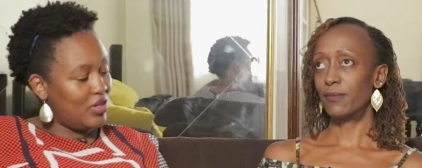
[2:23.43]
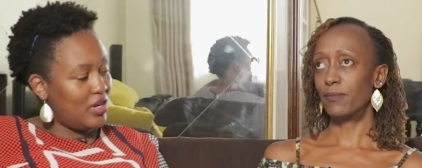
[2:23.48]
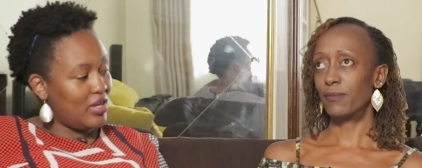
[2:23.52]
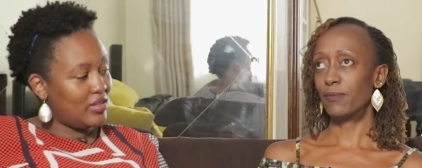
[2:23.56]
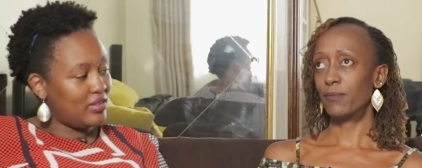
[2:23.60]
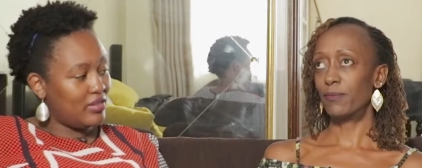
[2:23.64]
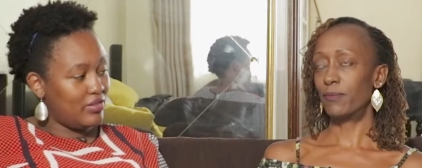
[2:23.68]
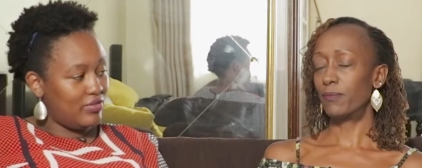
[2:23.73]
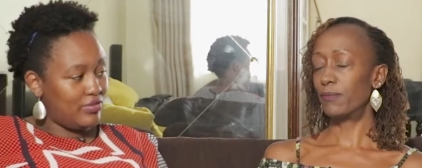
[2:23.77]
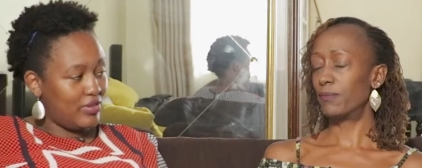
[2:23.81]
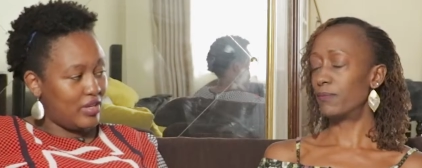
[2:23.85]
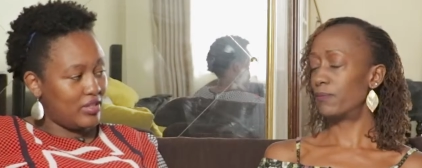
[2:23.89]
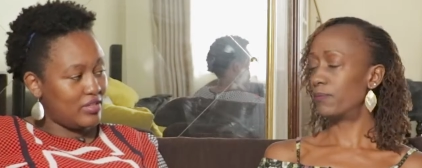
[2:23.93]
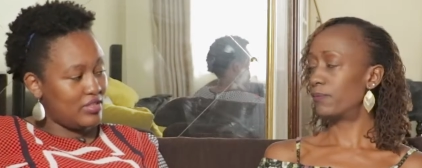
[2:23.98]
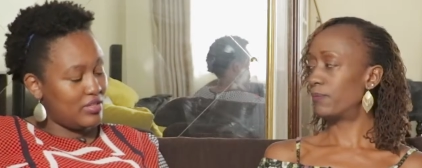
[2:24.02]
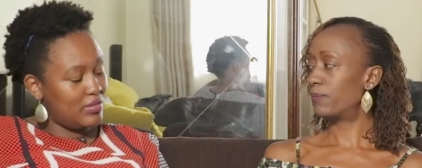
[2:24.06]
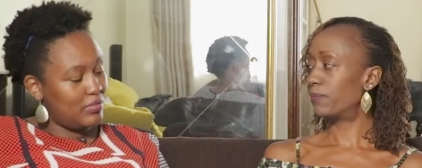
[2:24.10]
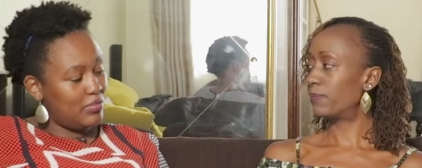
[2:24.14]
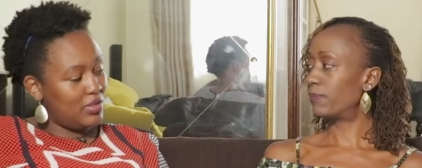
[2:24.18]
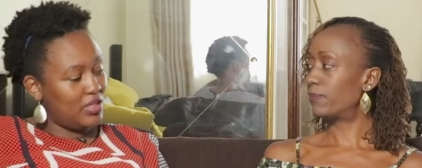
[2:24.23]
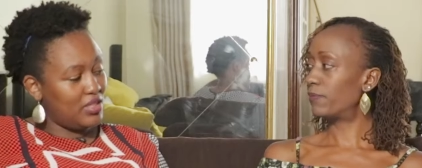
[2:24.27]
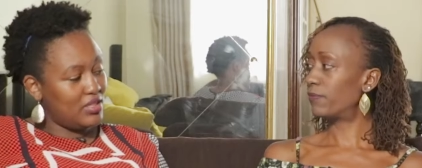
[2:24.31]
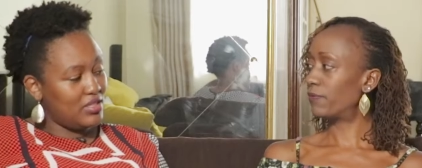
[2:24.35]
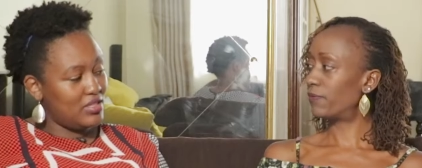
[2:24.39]
Speaker 1: You liked the
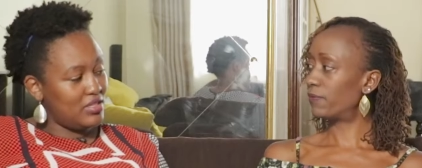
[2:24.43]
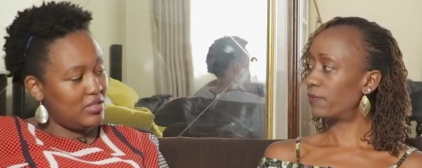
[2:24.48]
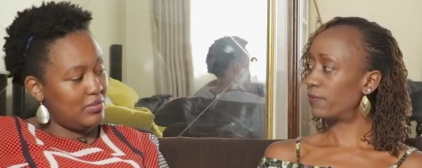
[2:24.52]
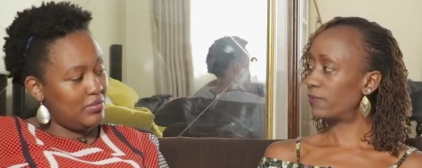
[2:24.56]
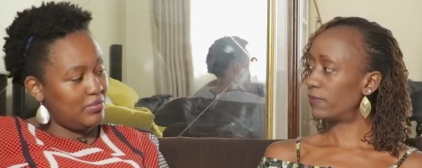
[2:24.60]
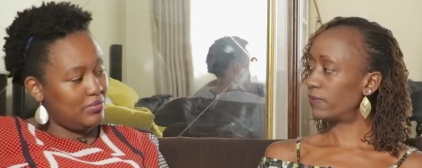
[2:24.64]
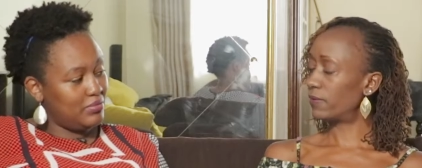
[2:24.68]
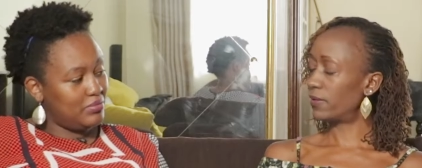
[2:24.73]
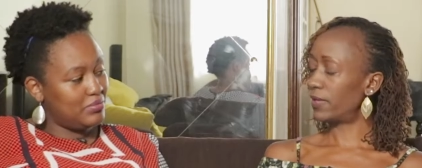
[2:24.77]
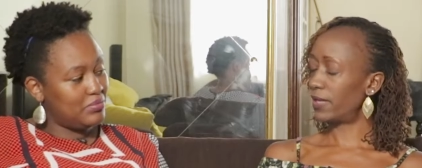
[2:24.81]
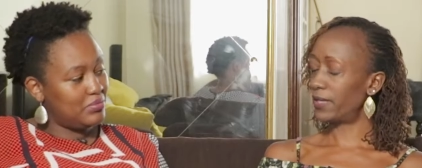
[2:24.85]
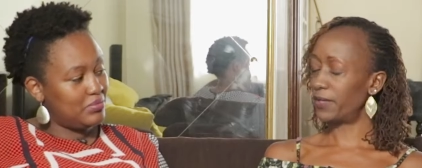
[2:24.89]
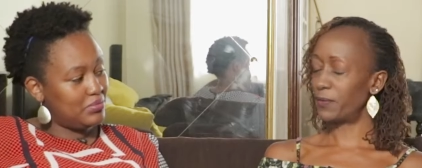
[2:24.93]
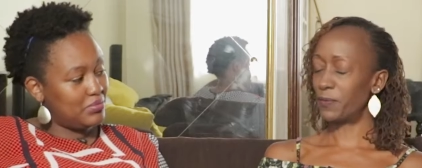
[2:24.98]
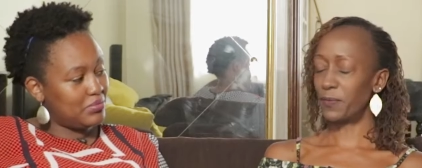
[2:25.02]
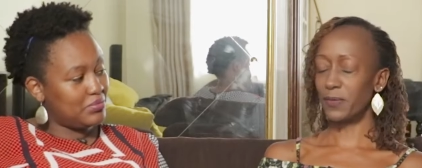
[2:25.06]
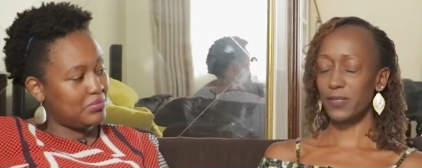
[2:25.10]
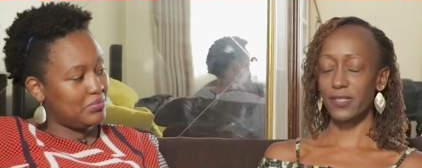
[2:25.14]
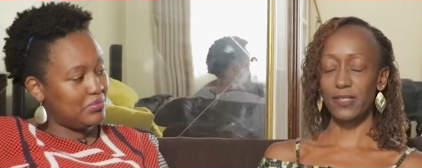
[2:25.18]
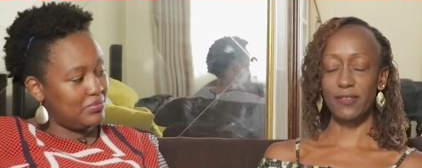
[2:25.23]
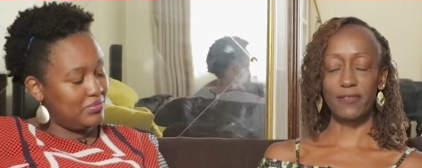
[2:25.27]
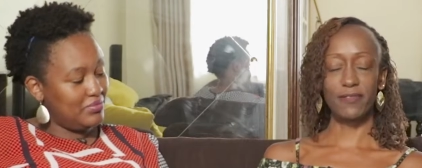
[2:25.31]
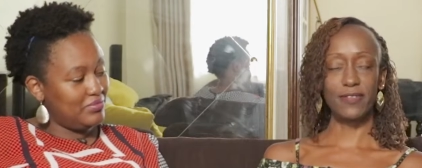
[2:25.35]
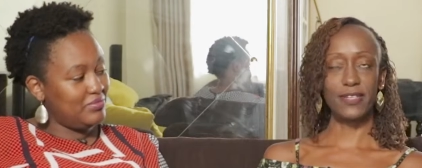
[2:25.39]
flexibility?
Speaker 2: It
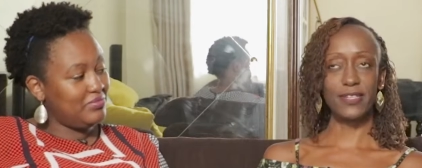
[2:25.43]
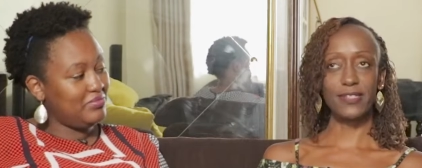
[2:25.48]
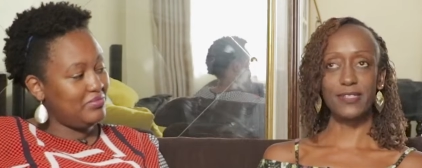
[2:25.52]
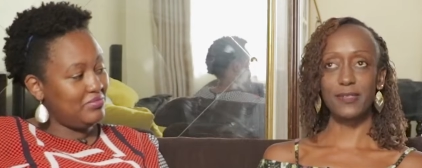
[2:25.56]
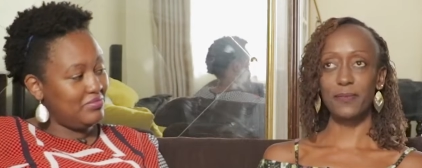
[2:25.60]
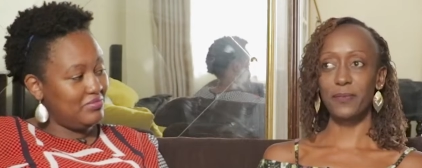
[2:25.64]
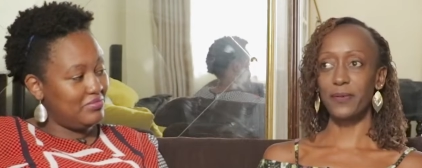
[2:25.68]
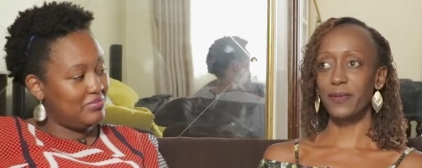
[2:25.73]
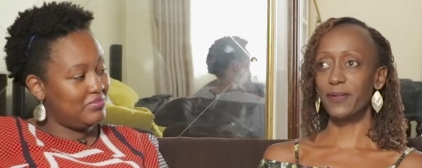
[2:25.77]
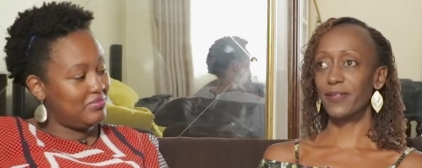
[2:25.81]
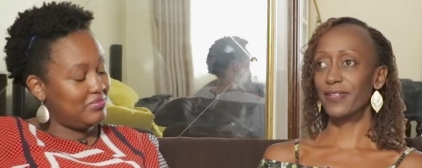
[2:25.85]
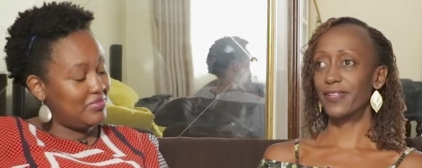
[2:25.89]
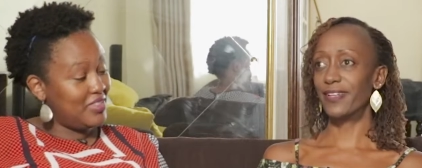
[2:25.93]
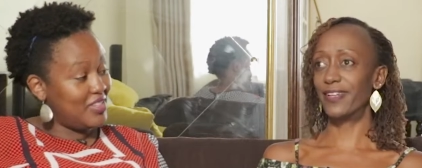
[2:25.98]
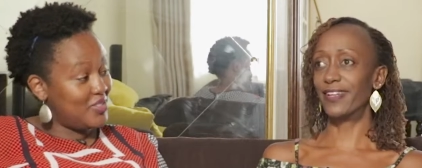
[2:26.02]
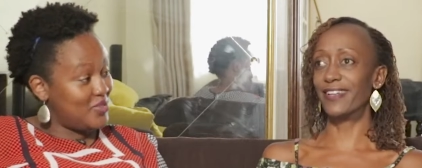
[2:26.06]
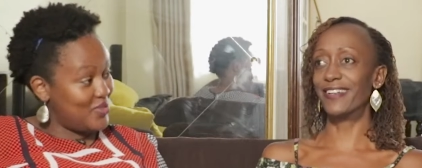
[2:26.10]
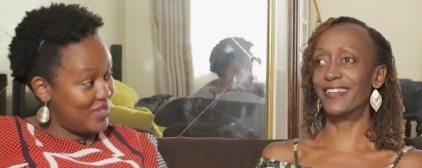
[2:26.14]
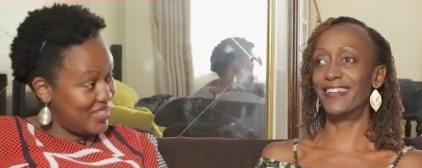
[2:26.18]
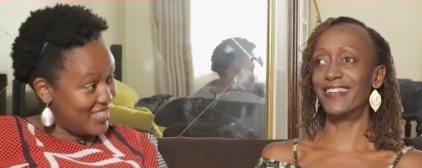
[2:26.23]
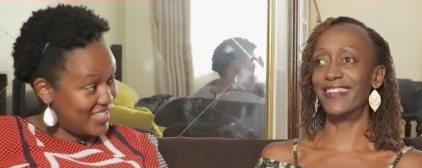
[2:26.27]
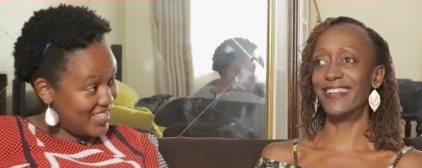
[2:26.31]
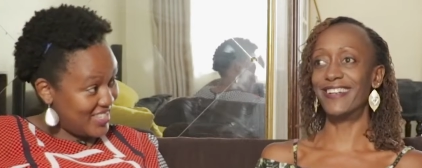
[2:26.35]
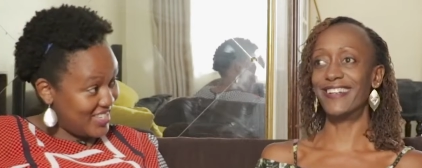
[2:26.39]
wasn't flexible. It
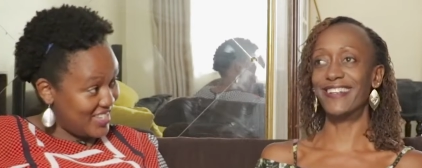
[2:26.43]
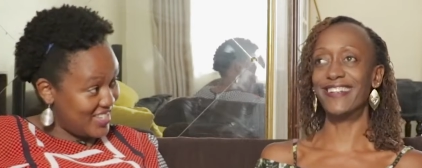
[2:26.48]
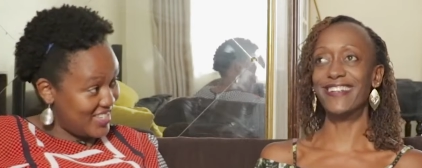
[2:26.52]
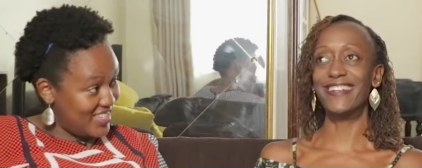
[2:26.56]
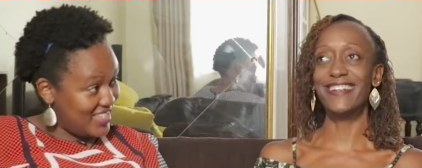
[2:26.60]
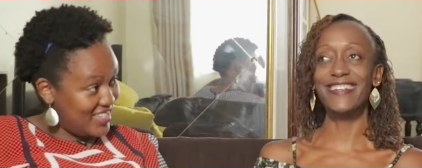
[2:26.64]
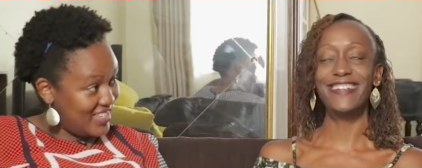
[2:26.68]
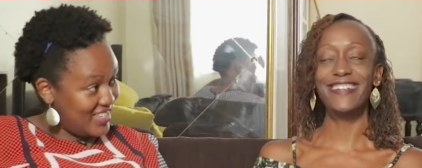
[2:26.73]
wasn't?